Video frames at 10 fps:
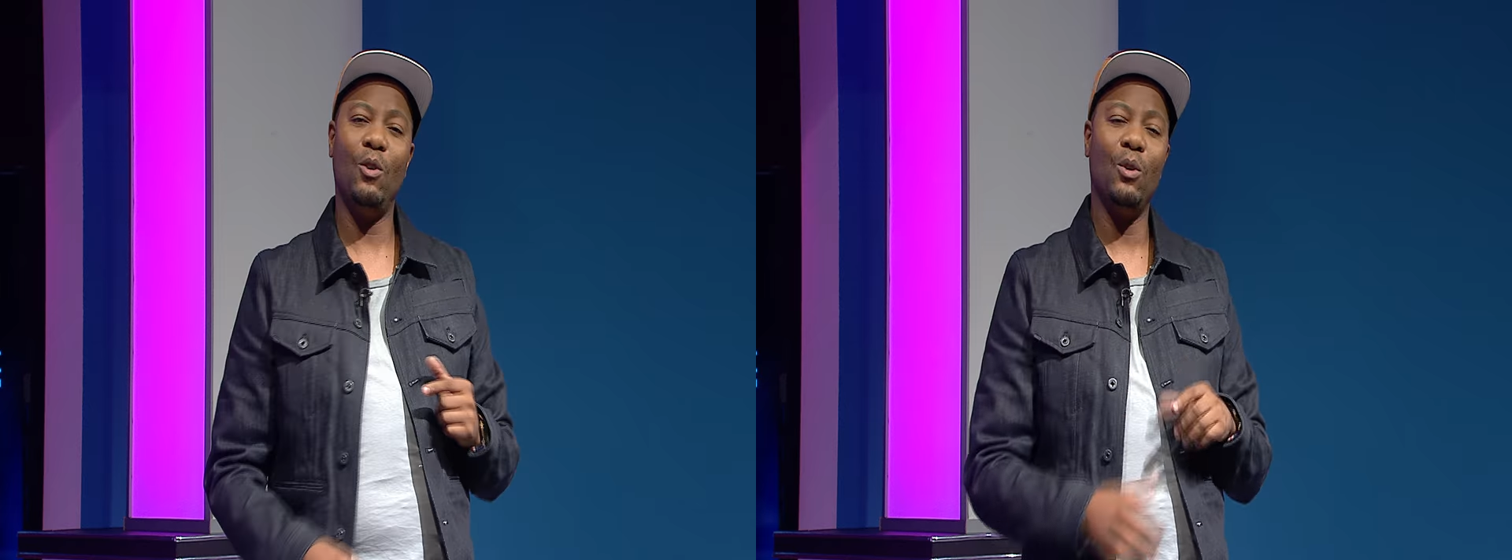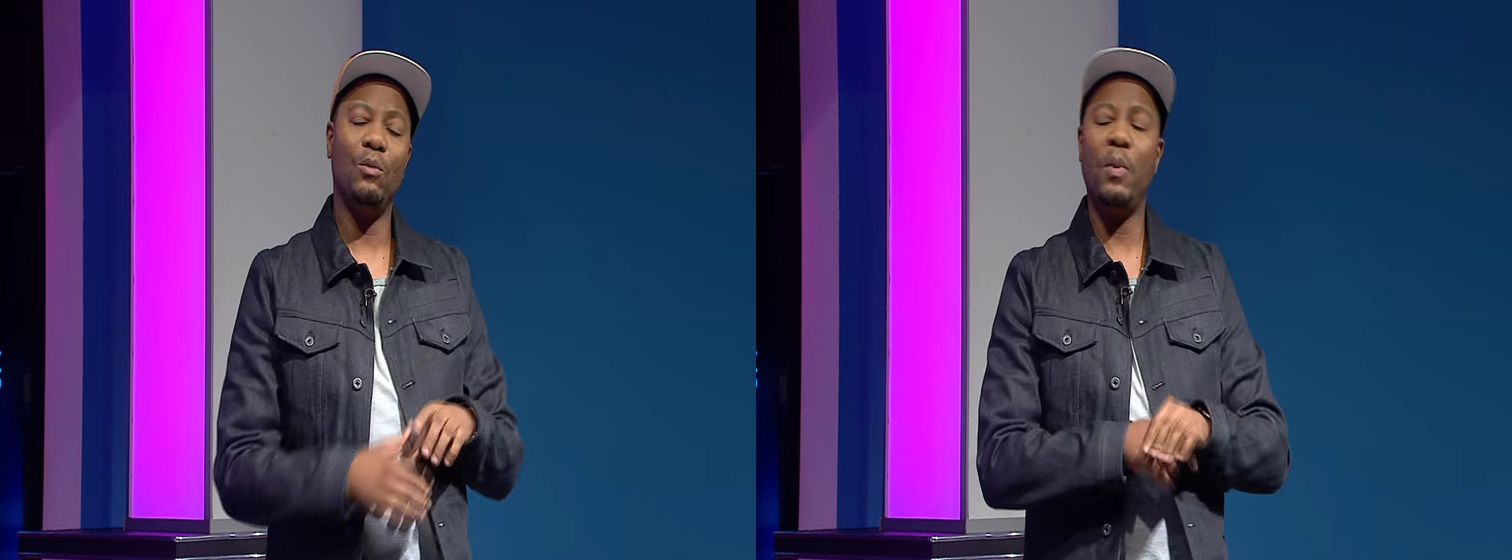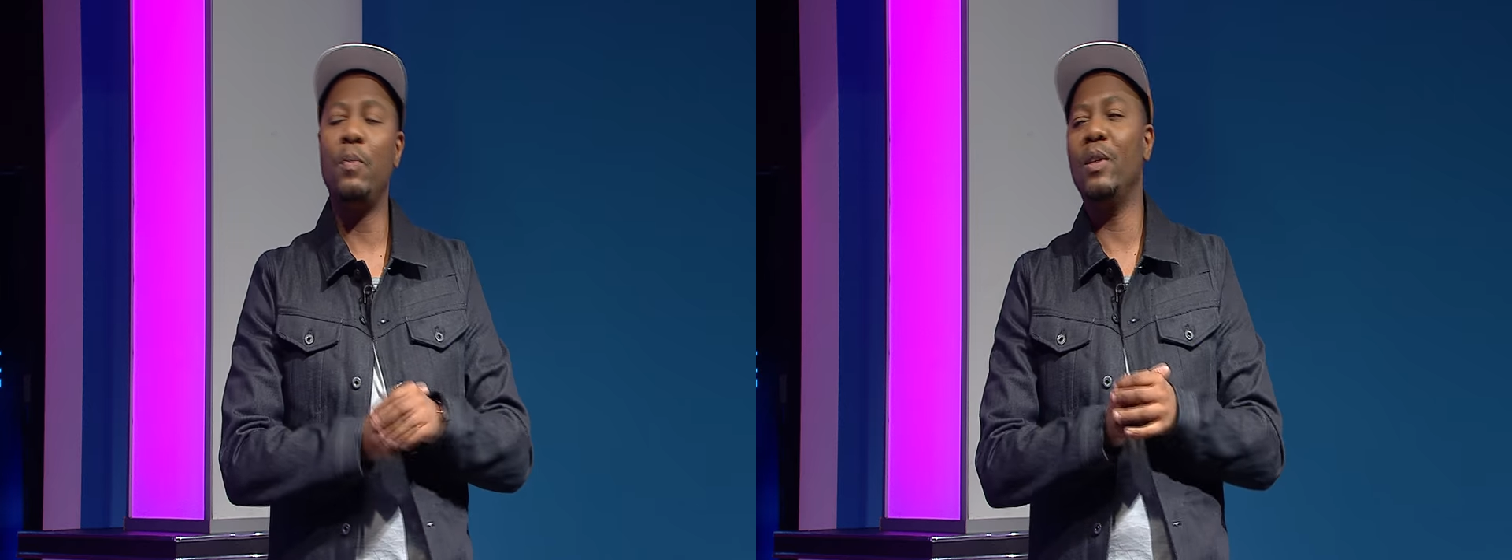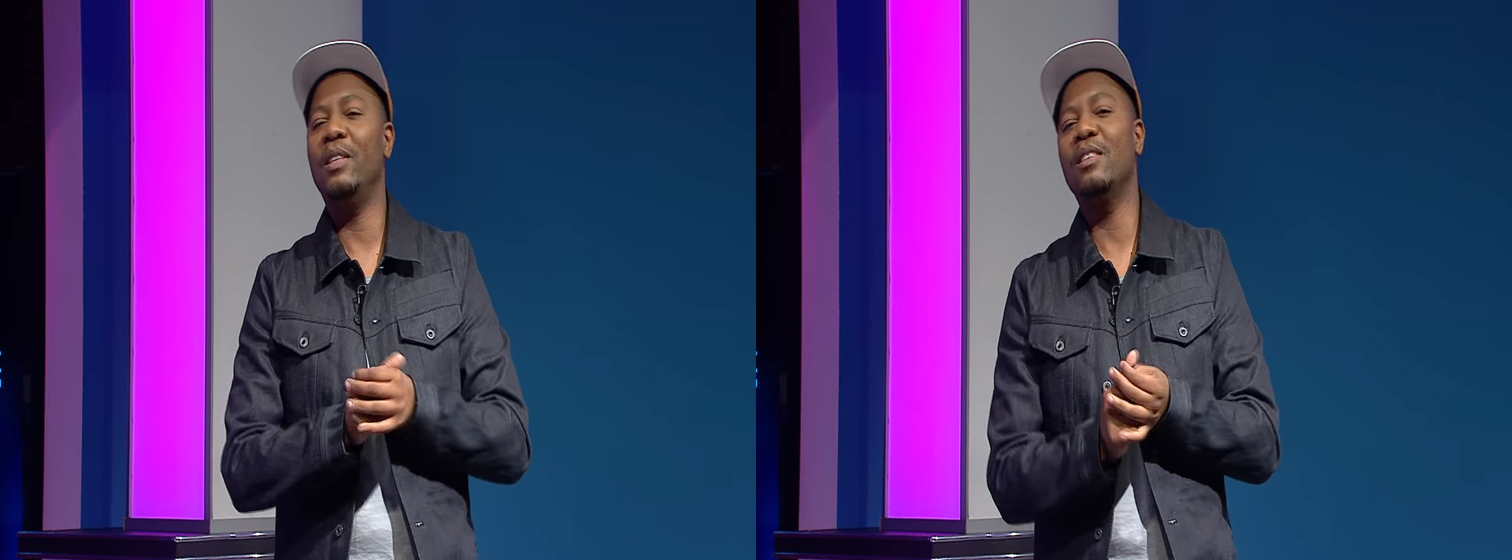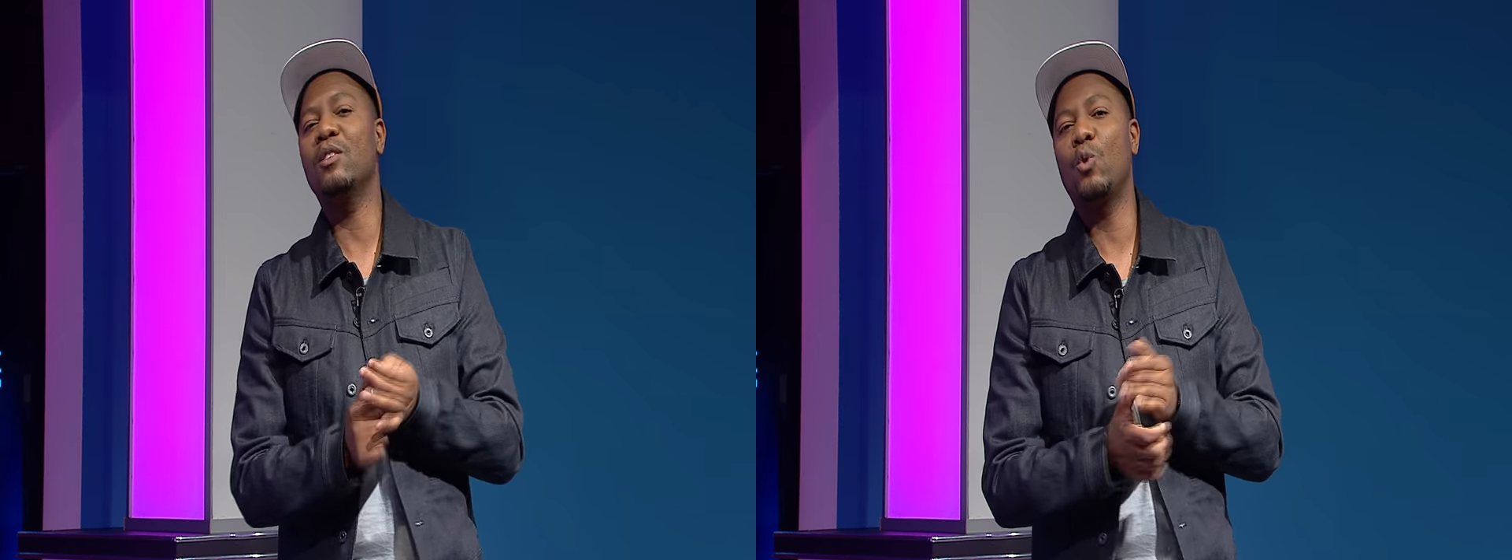truth. People,
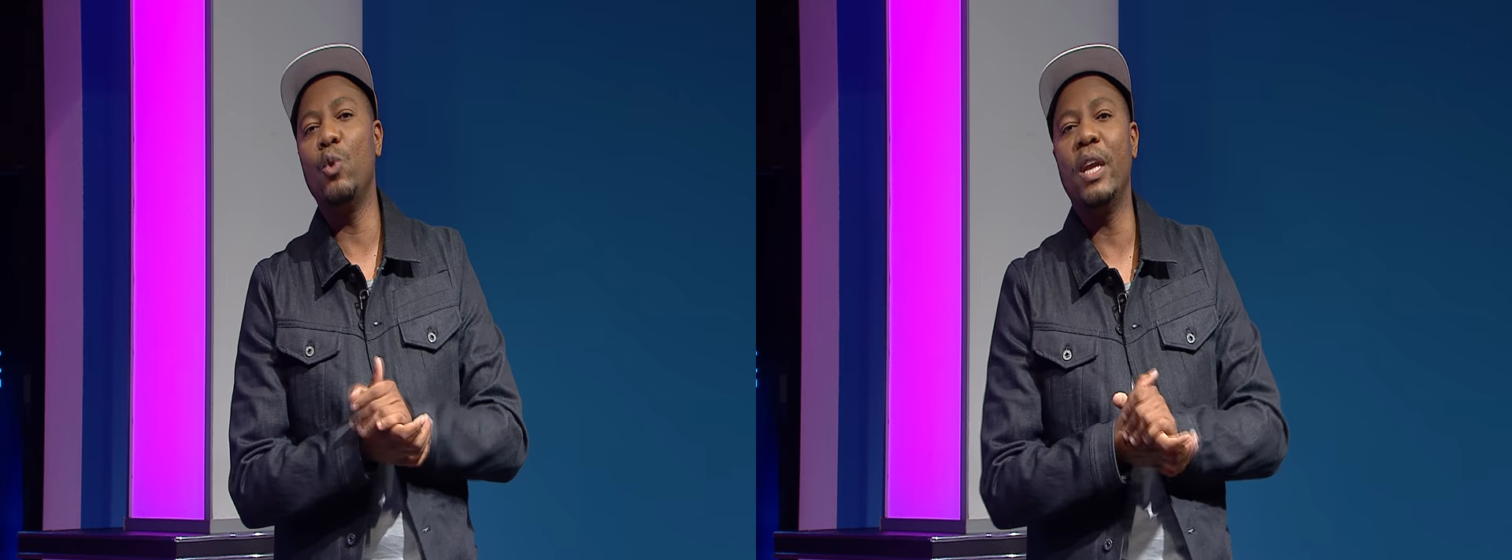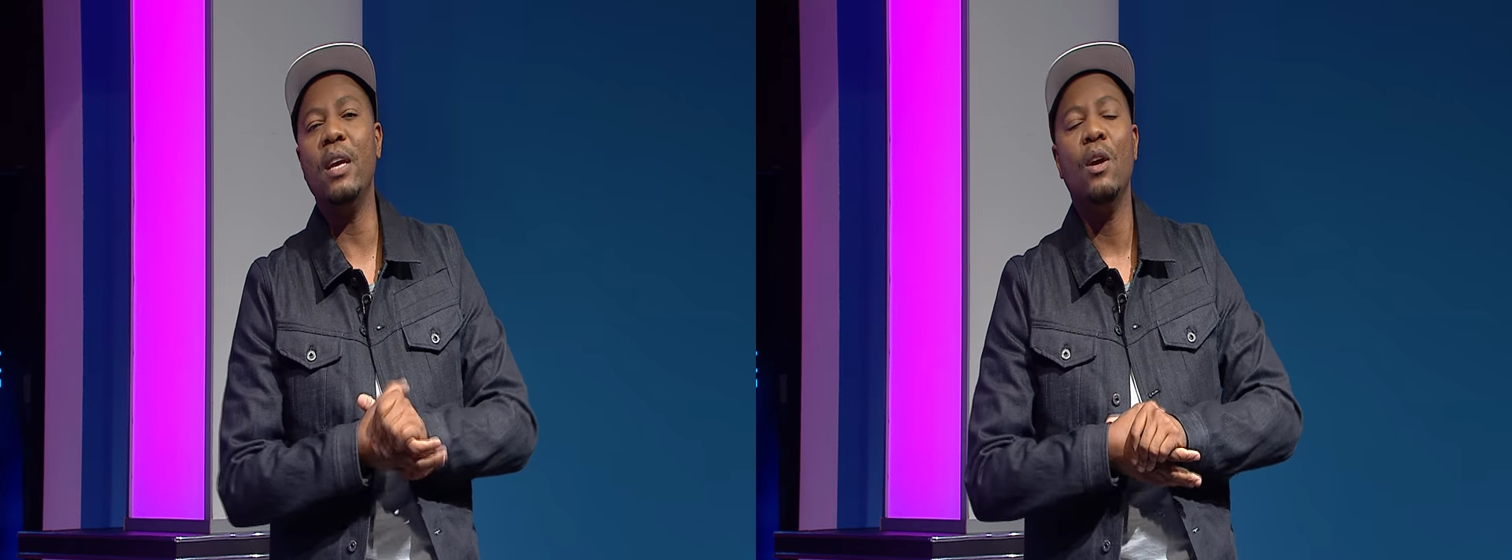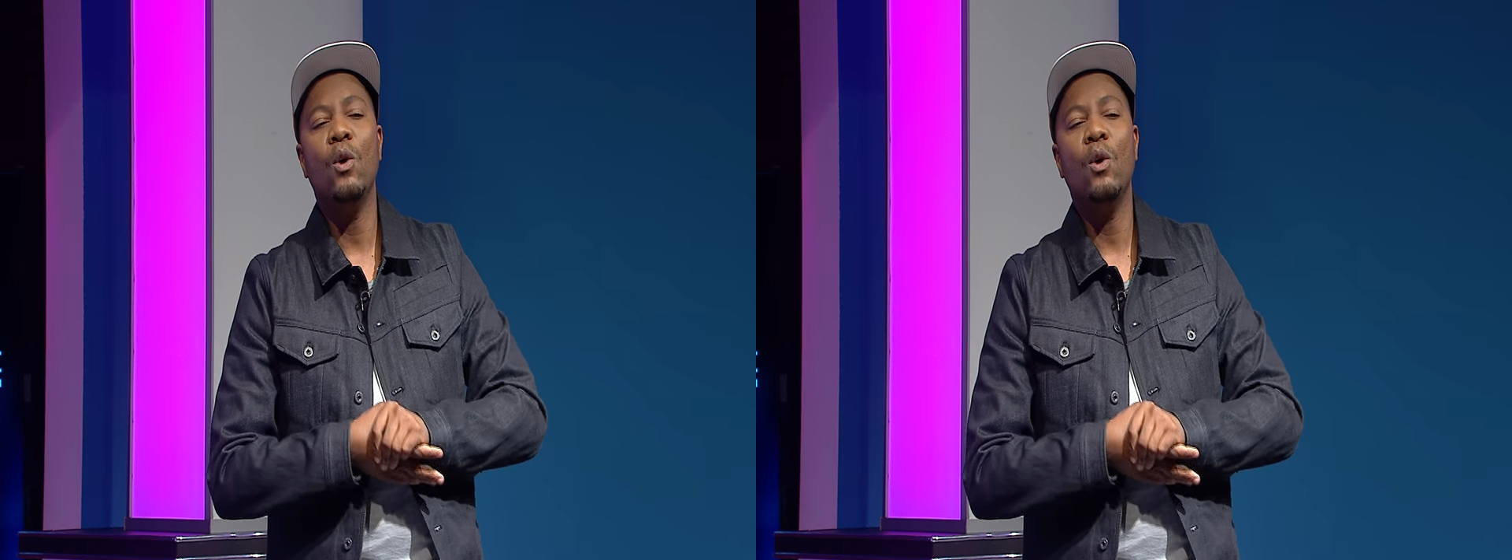this is Khune.